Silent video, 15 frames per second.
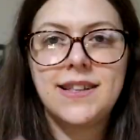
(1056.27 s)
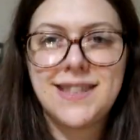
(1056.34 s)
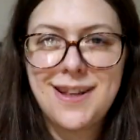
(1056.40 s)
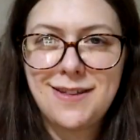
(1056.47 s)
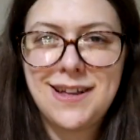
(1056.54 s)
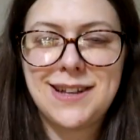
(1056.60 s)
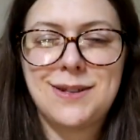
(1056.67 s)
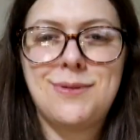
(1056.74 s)

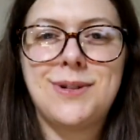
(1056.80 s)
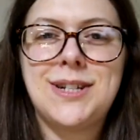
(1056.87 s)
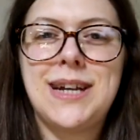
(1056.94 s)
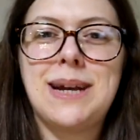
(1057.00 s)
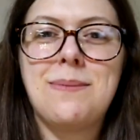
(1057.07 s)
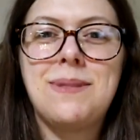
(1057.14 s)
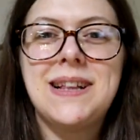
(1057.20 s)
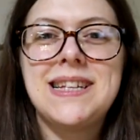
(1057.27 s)
So thanks for
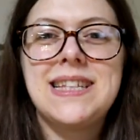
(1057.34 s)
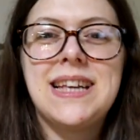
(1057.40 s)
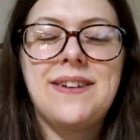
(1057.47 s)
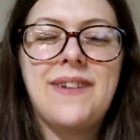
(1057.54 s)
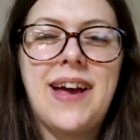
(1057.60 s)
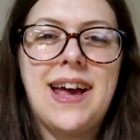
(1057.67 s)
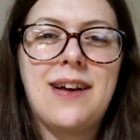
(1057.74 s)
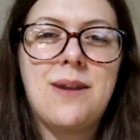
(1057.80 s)
watching, please
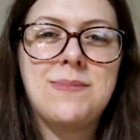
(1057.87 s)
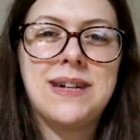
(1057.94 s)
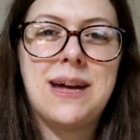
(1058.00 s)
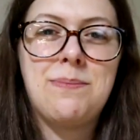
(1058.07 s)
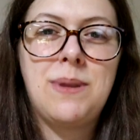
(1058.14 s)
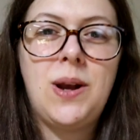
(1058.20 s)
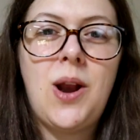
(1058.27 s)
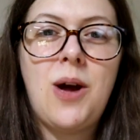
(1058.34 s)
leave a comment
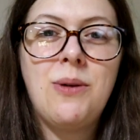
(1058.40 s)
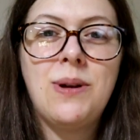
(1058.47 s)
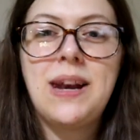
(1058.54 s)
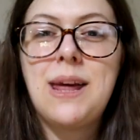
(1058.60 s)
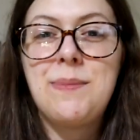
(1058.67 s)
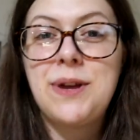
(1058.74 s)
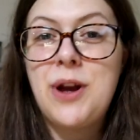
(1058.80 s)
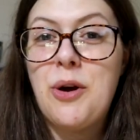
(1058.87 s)
down below,
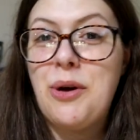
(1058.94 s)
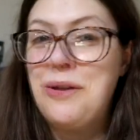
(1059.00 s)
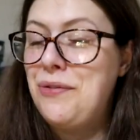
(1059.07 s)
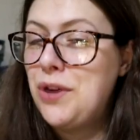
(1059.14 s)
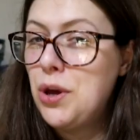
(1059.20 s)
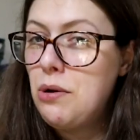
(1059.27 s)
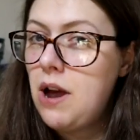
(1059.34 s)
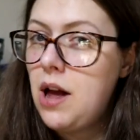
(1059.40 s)
let me know
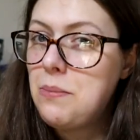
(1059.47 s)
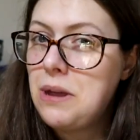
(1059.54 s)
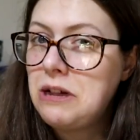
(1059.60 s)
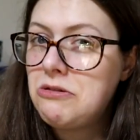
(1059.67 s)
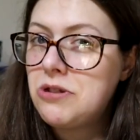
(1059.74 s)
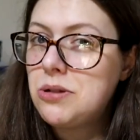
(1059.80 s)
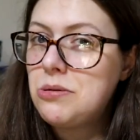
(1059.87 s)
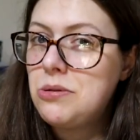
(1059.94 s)
if you like my
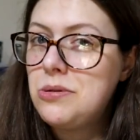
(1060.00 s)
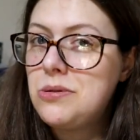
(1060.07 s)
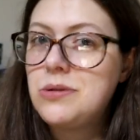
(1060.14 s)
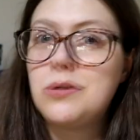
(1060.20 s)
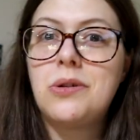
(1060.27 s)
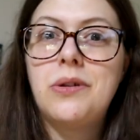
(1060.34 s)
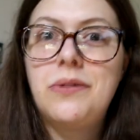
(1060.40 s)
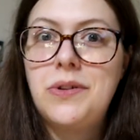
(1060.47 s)

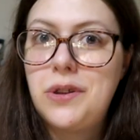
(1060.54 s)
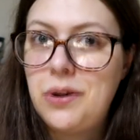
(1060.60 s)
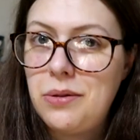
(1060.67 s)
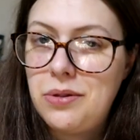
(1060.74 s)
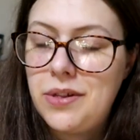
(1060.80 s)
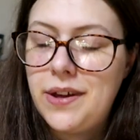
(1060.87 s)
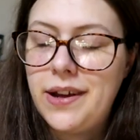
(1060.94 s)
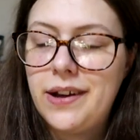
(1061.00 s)
or if you
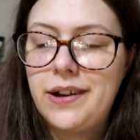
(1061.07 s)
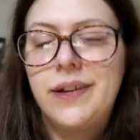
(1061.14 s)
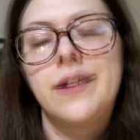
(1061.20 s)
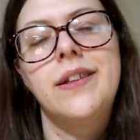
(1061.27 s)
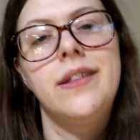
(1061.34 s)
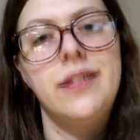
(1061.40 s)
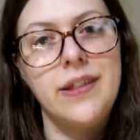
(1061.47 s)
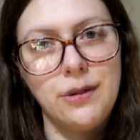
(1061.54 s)
don't think
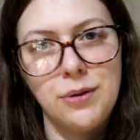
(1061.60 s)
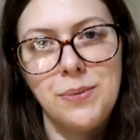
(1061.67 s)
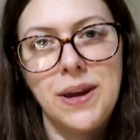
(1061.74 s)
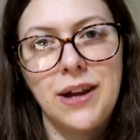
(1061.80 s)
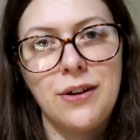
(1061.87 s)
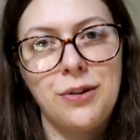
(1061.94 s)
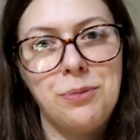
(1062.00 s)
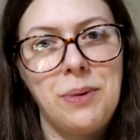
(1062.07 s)
they would
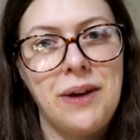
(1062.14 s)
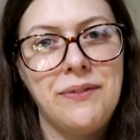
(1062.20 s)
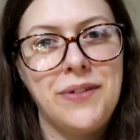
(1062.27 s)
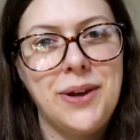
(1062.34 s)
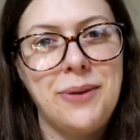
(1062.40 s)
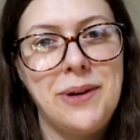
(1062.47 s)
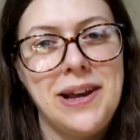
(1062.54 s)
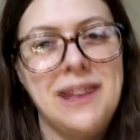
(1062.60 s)
make a good pet
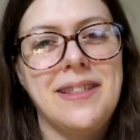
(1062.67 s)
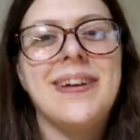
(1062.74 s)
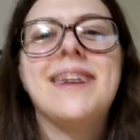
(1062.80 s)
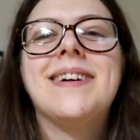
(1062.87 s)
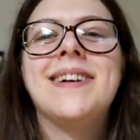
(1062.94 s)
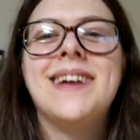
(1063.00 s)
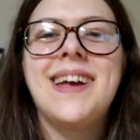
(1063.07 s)
for you either.